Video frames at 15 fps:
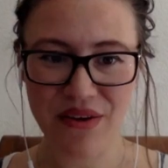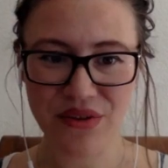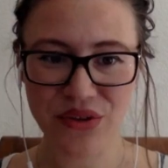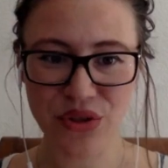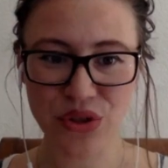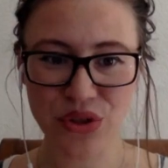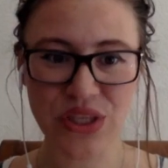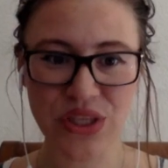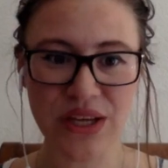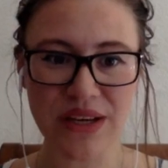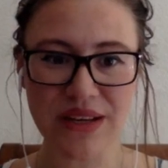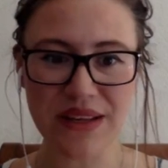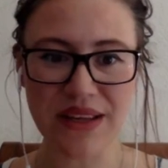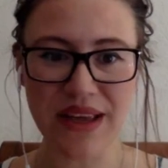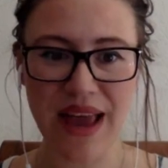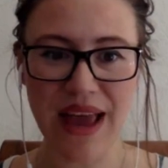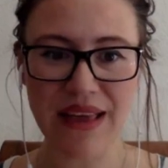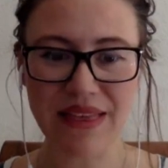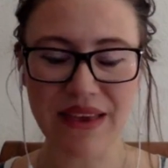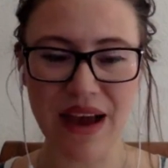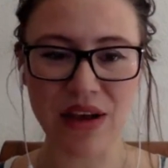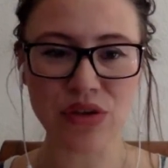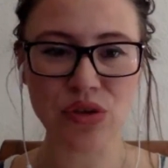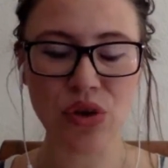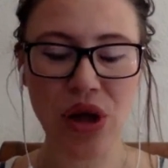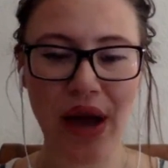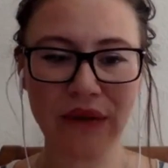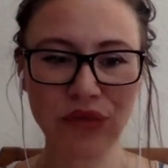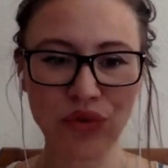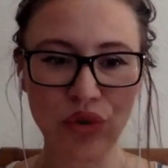So sun in the eighth house, you
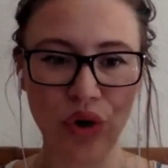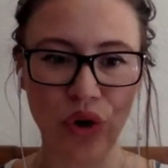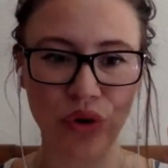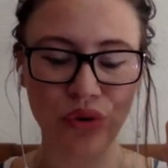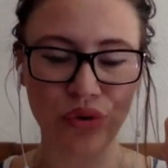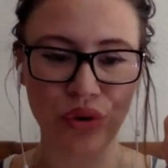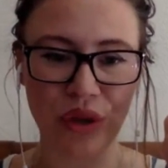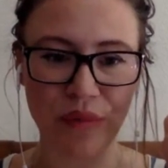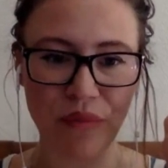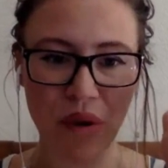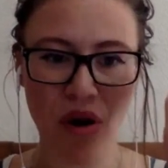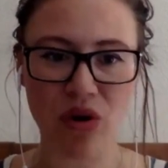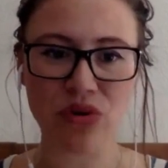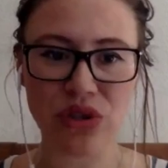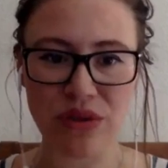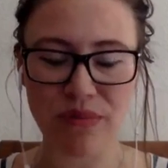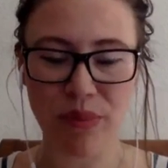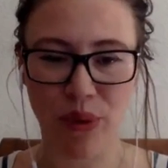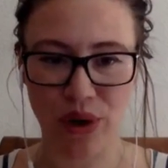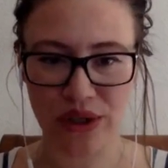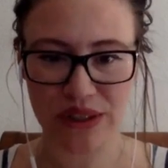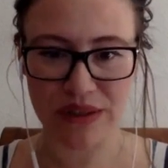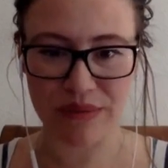have to go to the most important